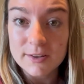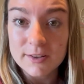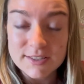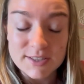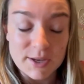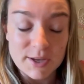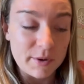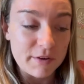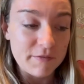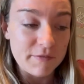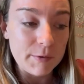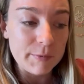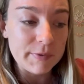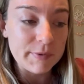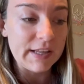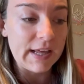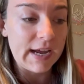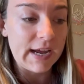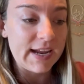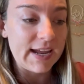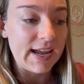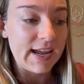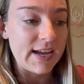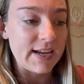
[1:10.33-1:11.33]
So if you would
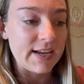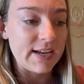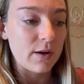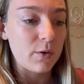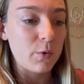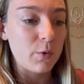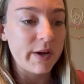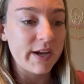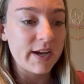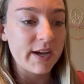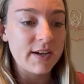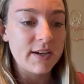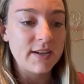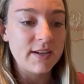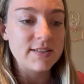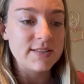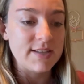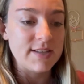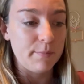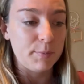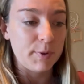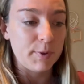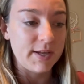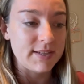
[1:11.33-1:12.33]
like a quick
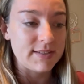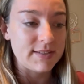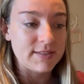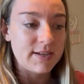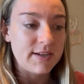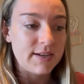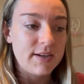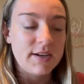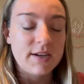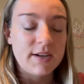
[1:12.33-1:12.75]
template